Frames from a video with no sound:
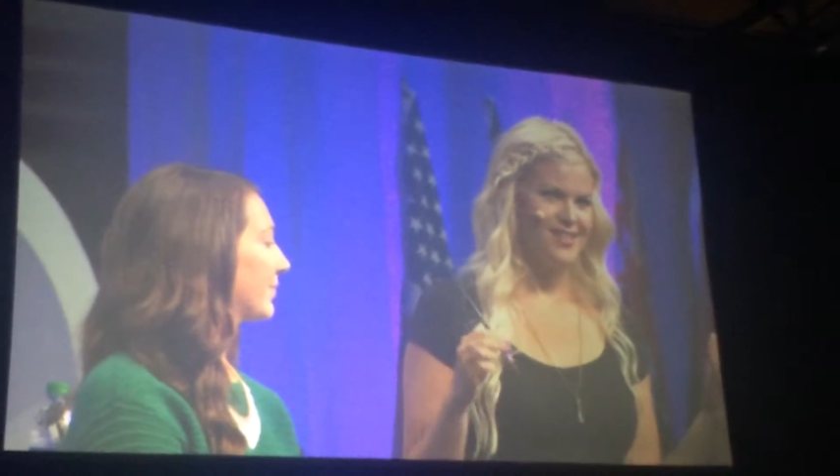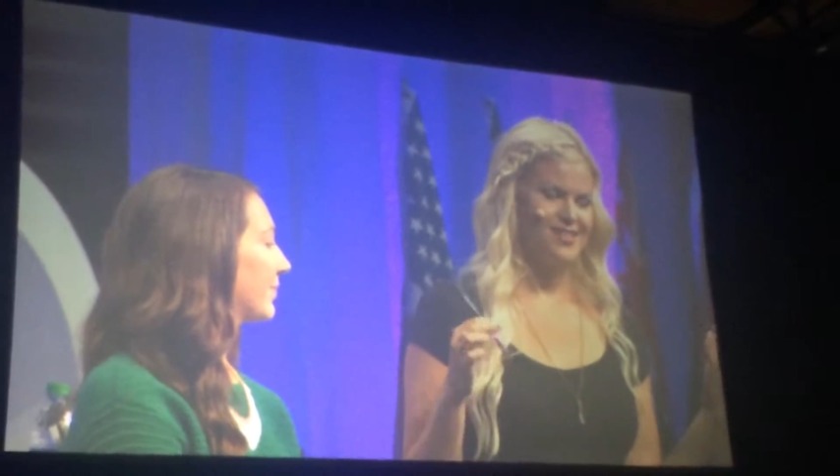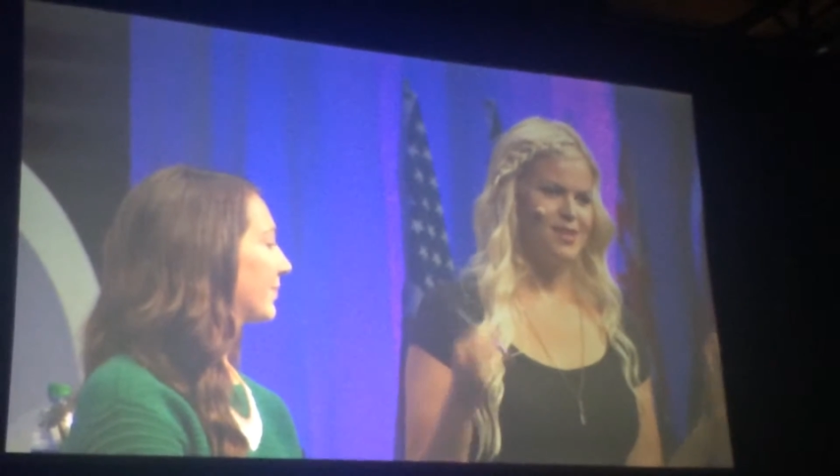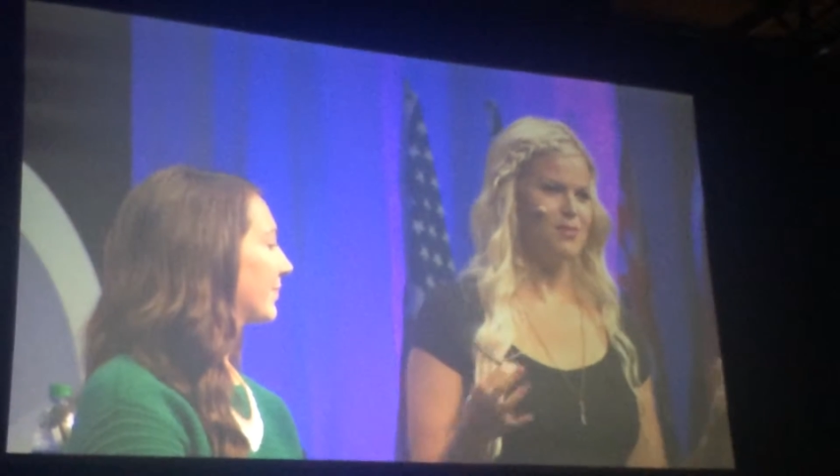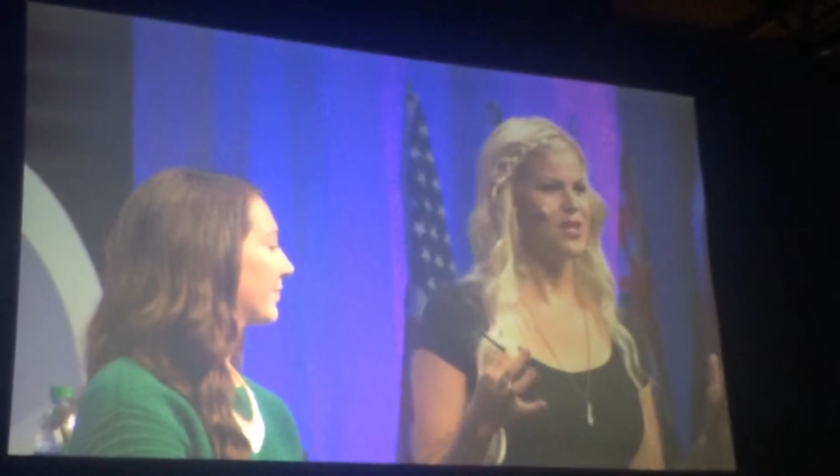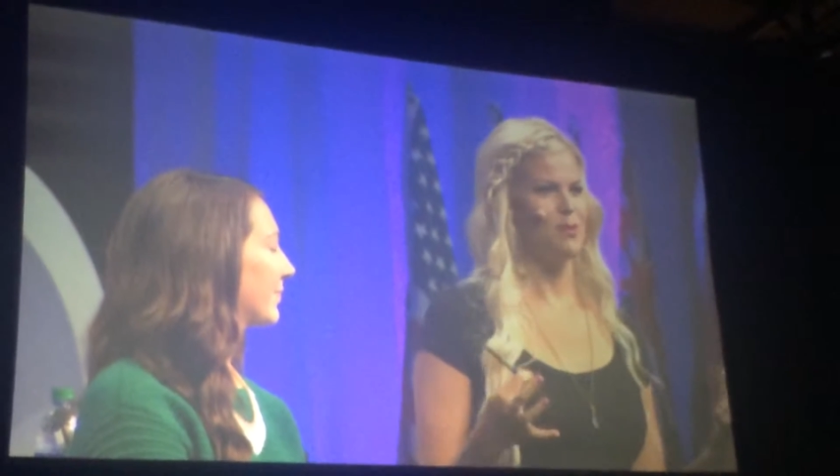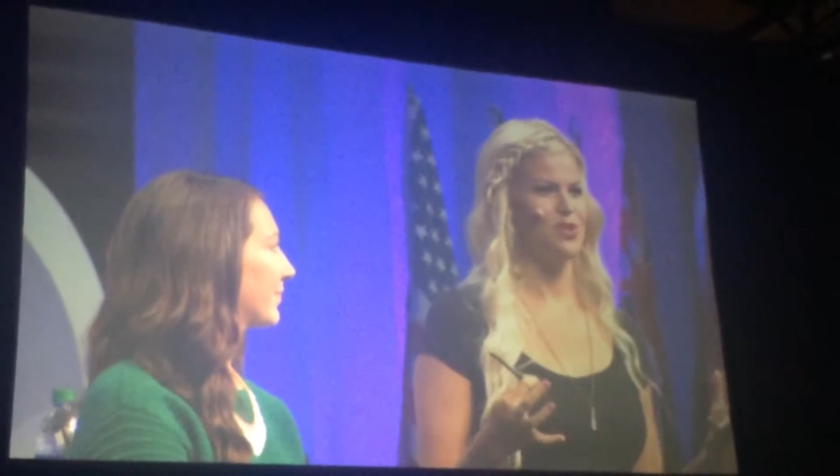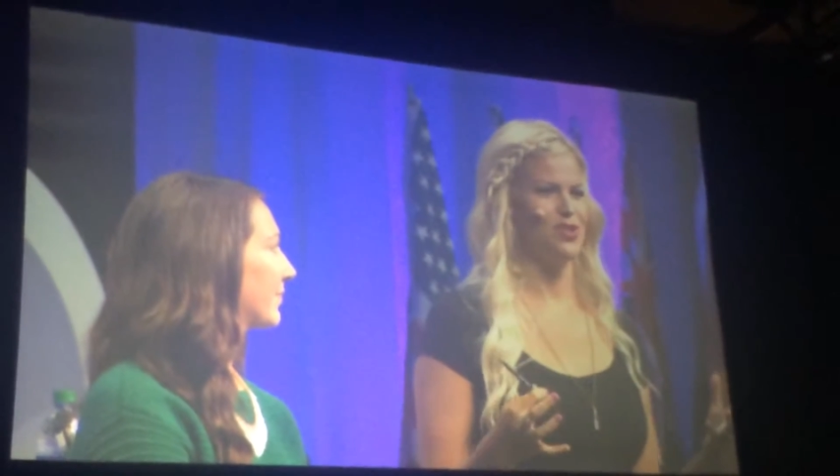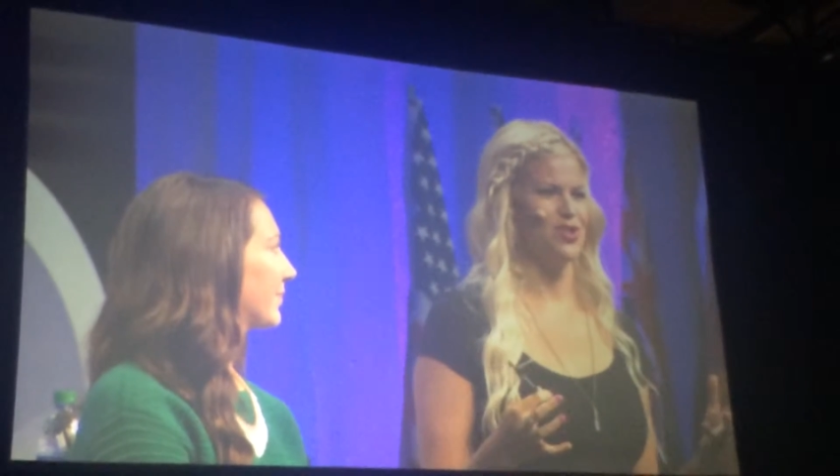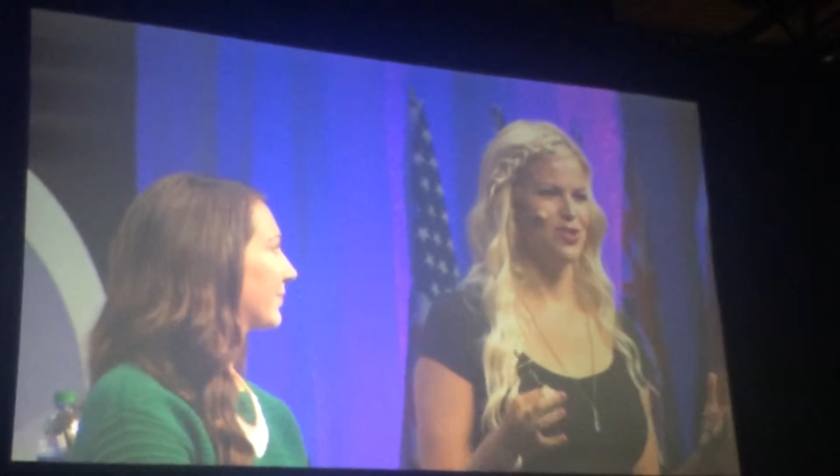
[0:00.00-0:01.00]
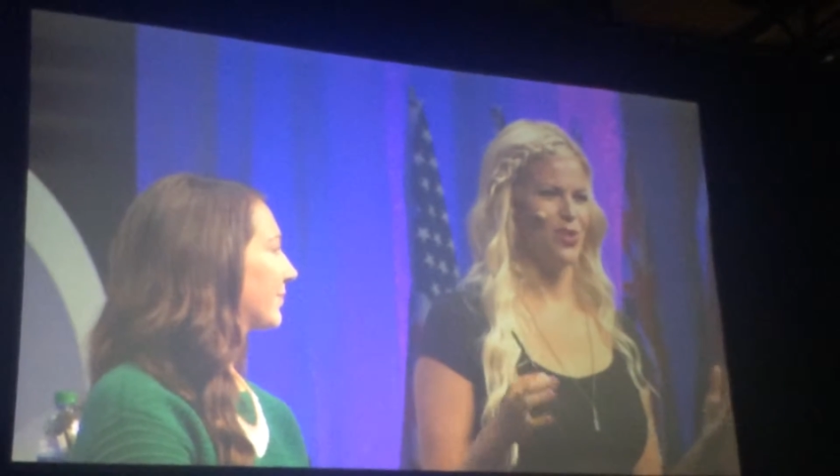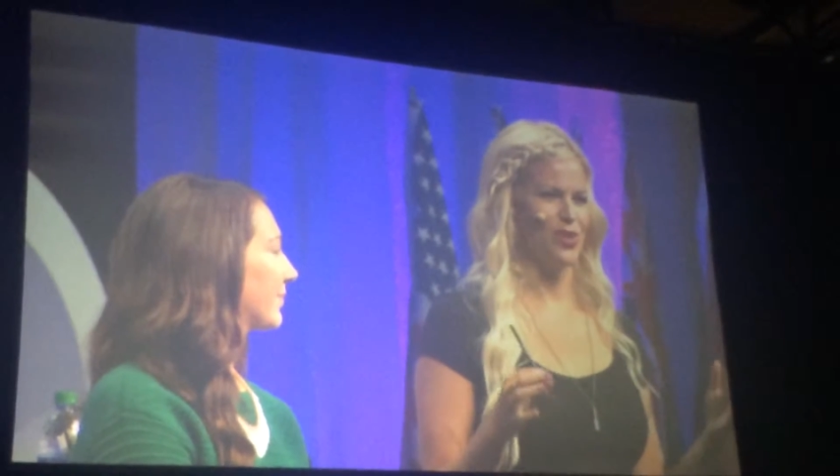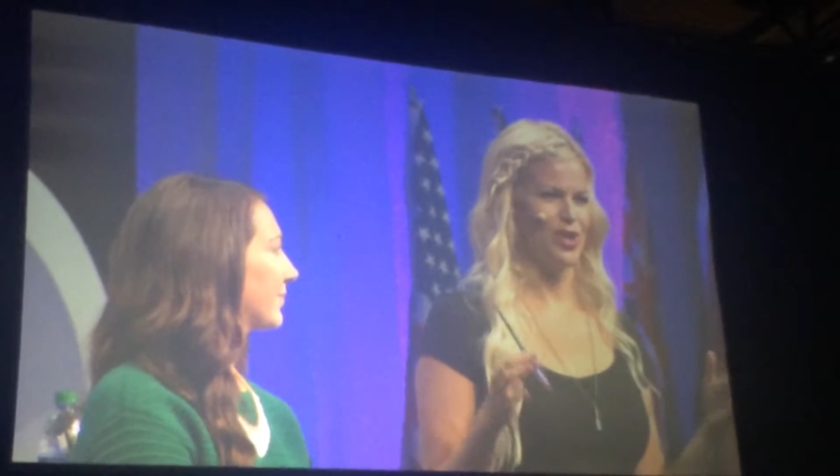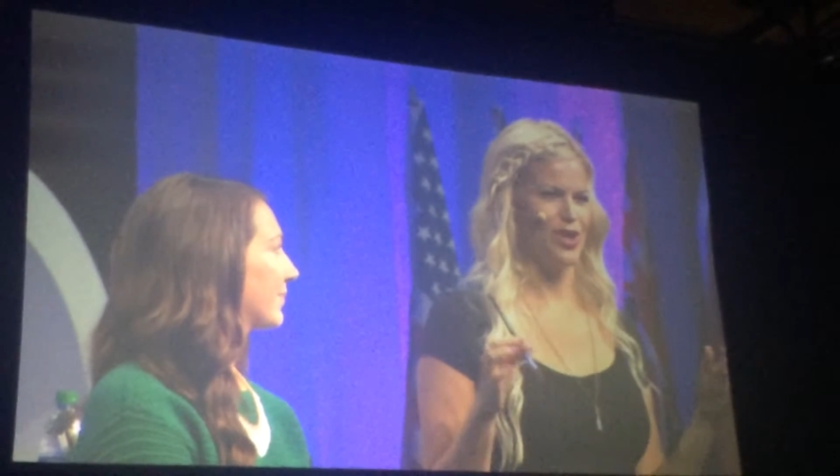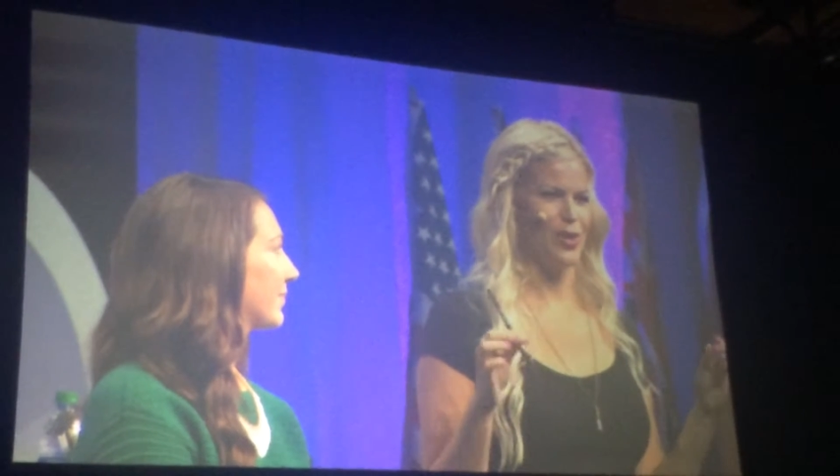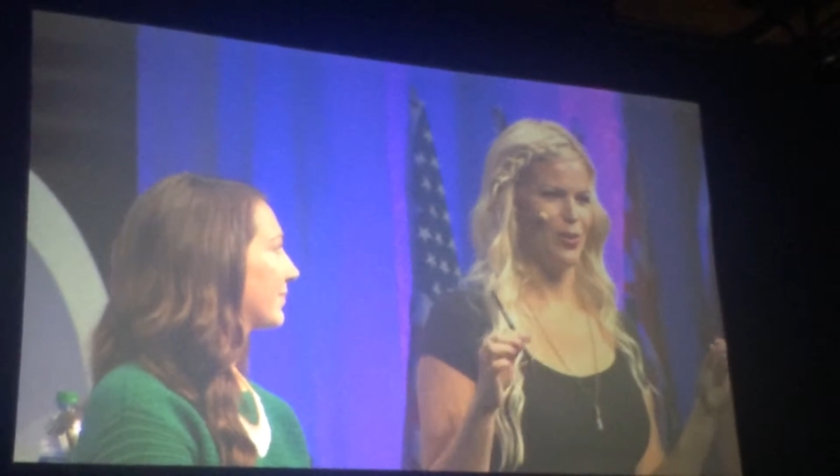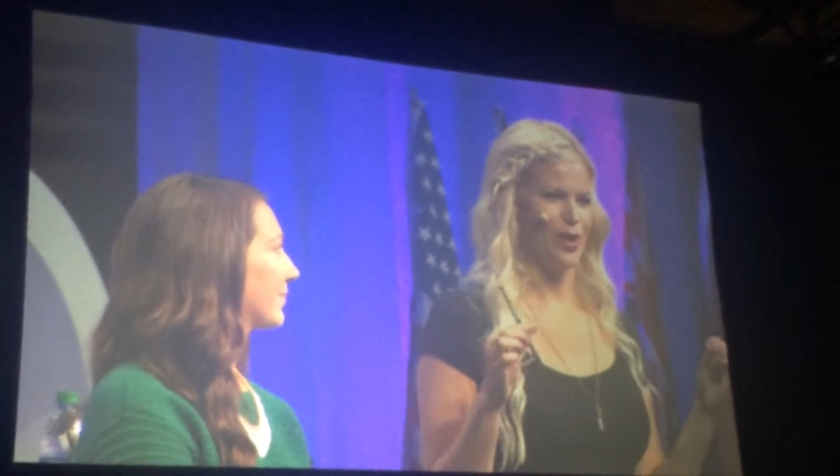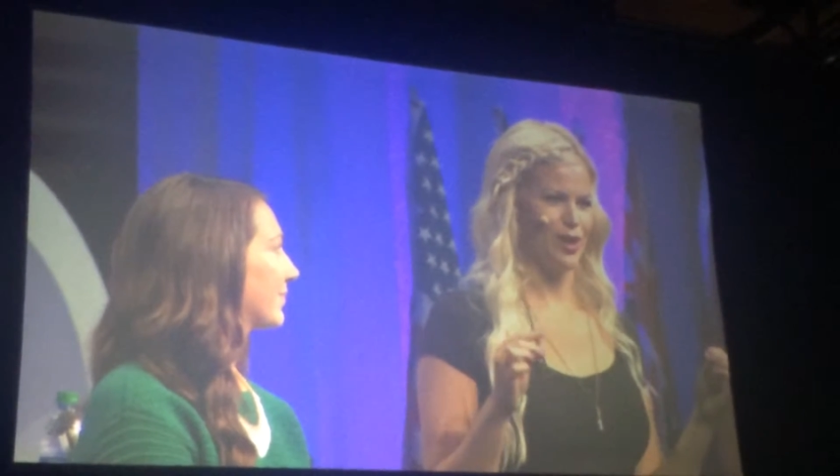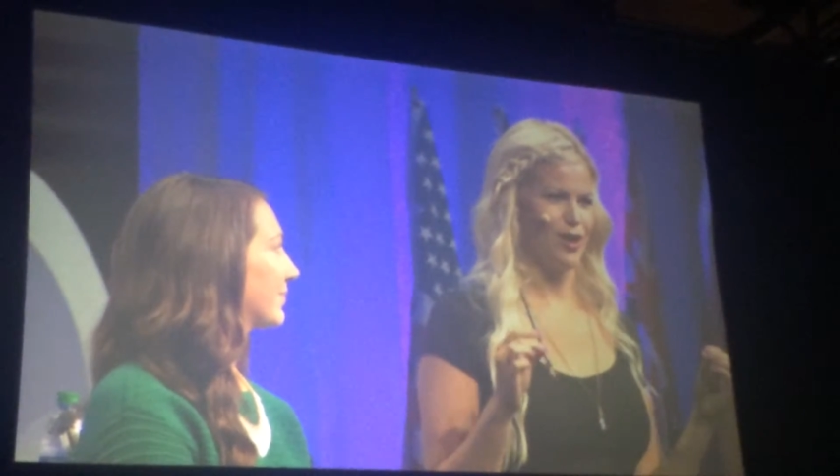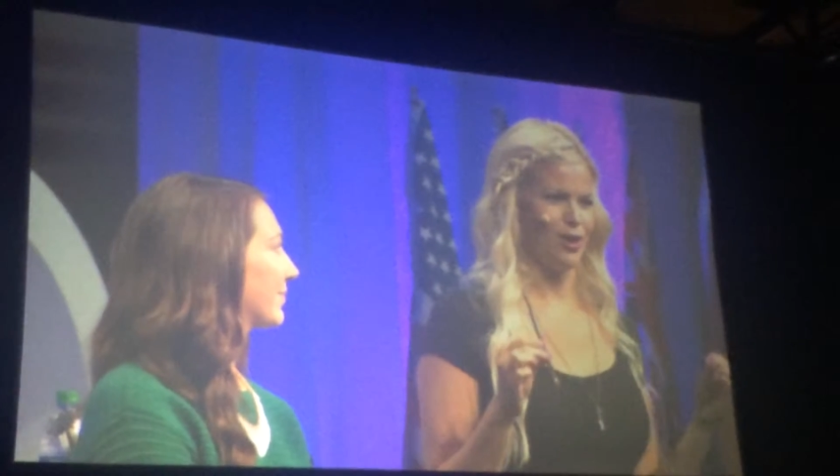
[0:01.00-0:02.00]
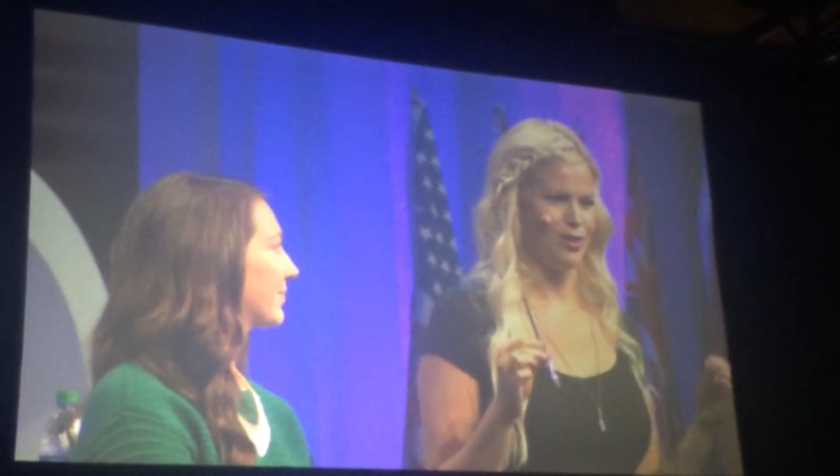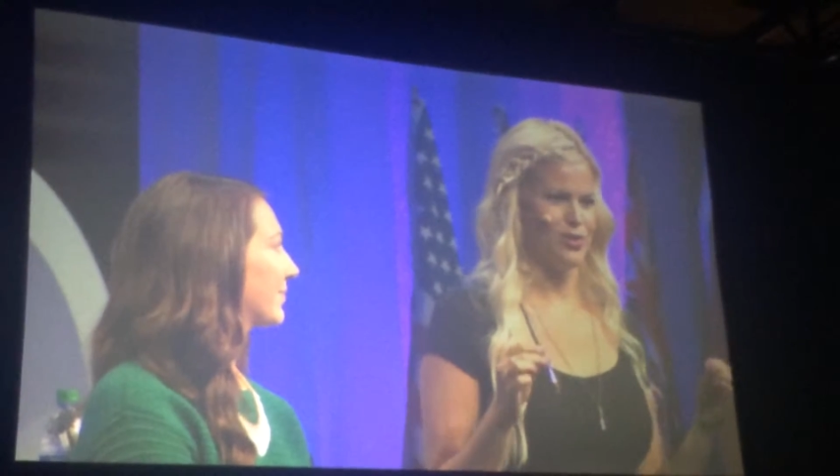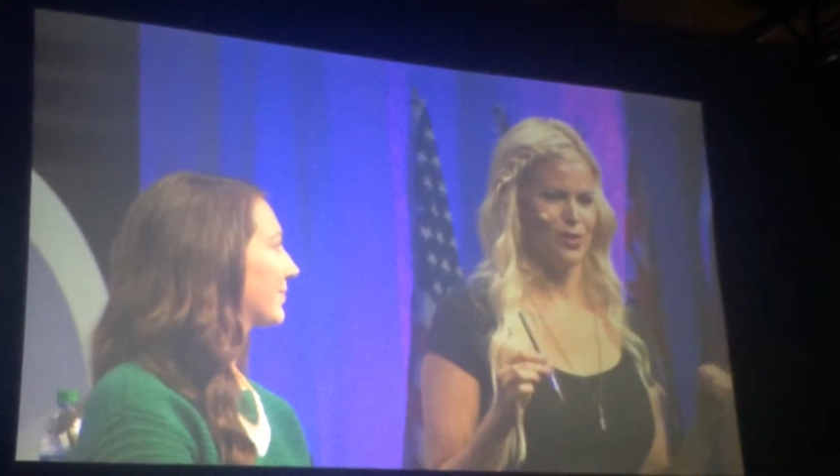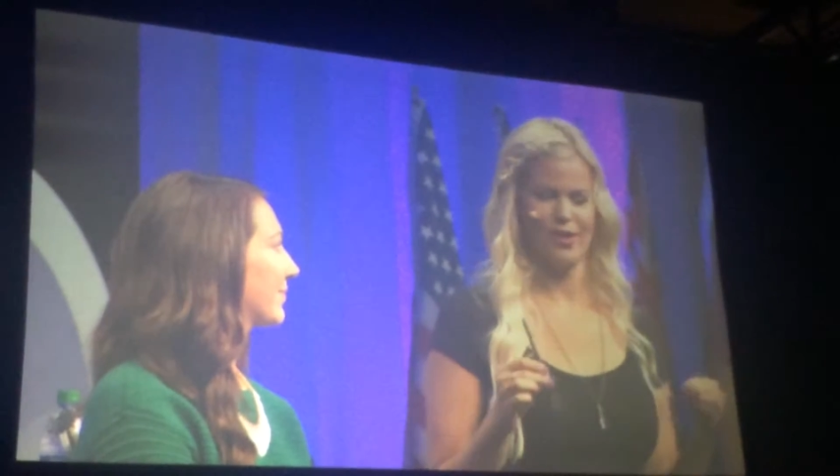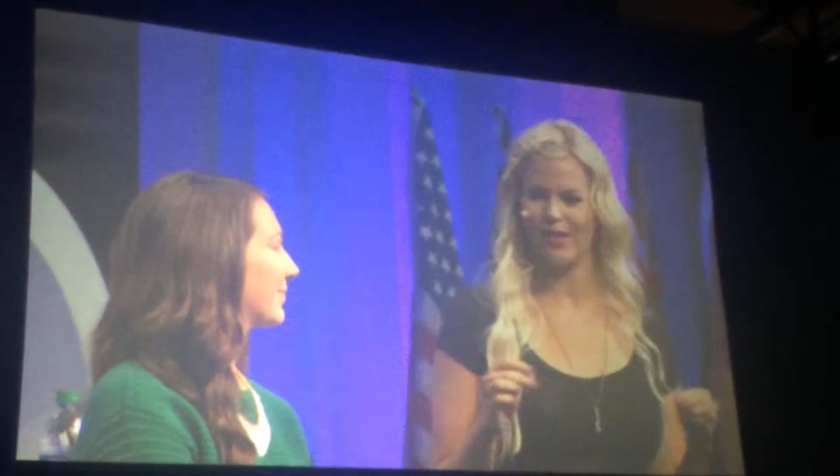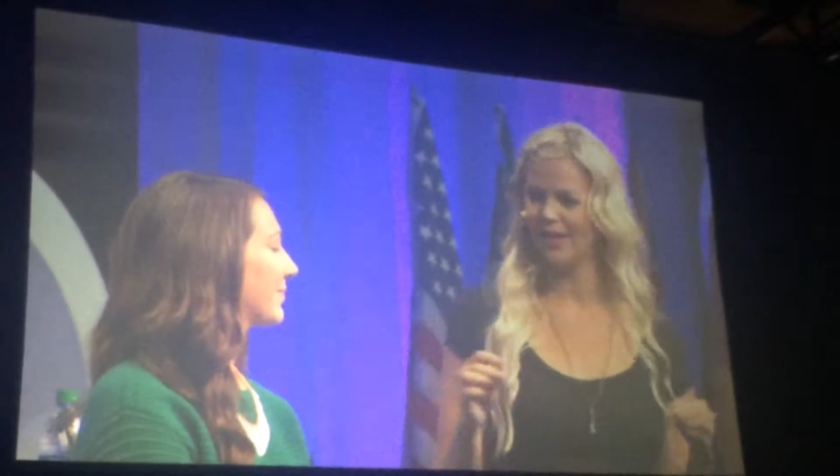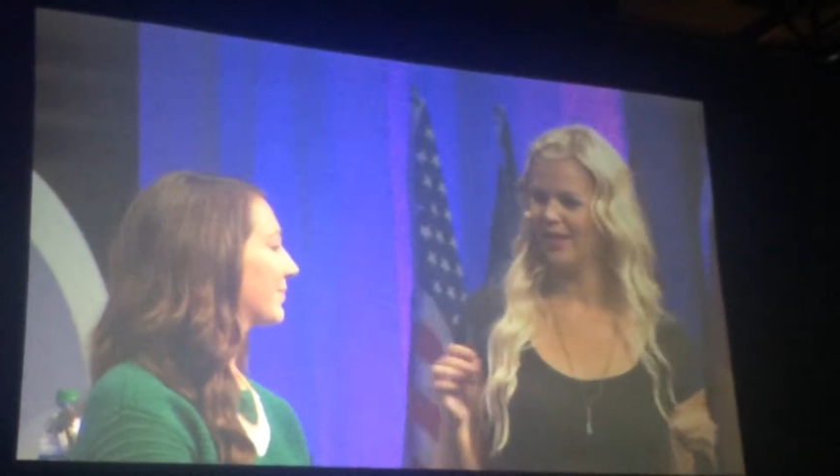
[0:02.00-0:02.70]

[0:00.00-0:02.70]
sometimes you just don't really know where to contour.